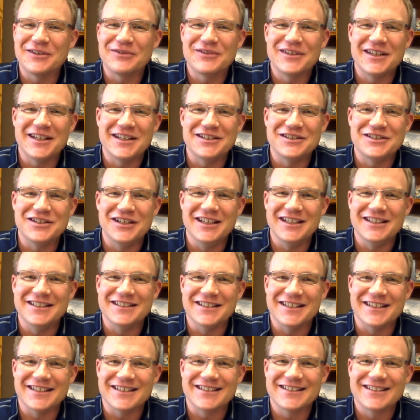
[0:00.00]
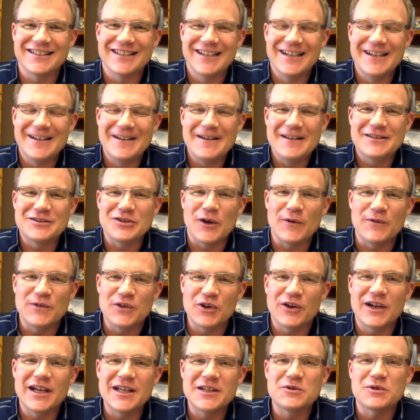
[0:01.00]
of King Jesus. So if
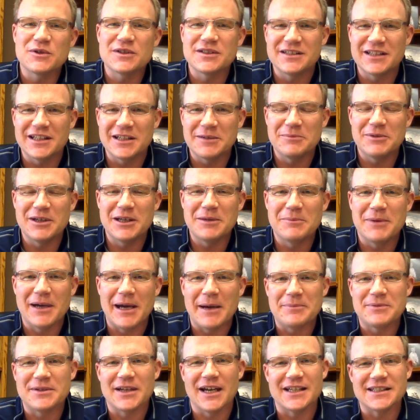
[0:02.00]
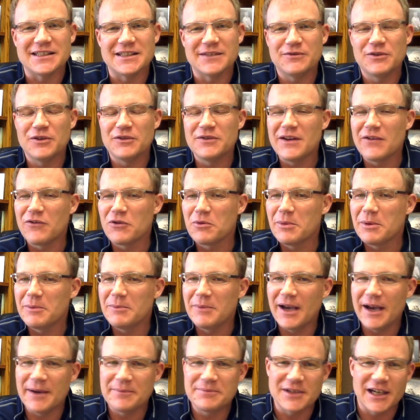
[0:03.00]
you're interested in being baptized, if you've never been
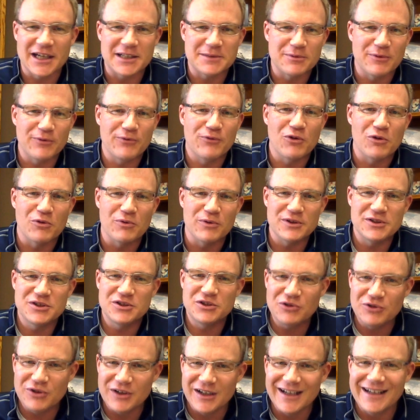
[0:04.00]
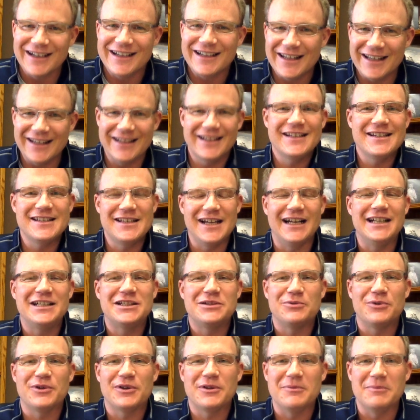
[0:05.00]
baptized before, would you get in
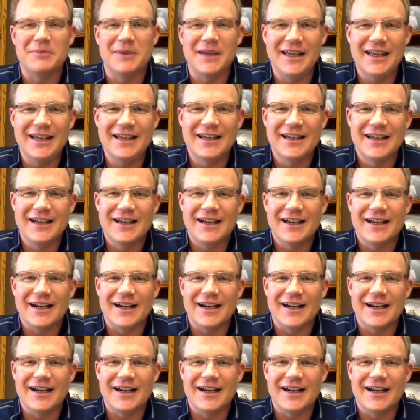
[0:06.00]
touch with me?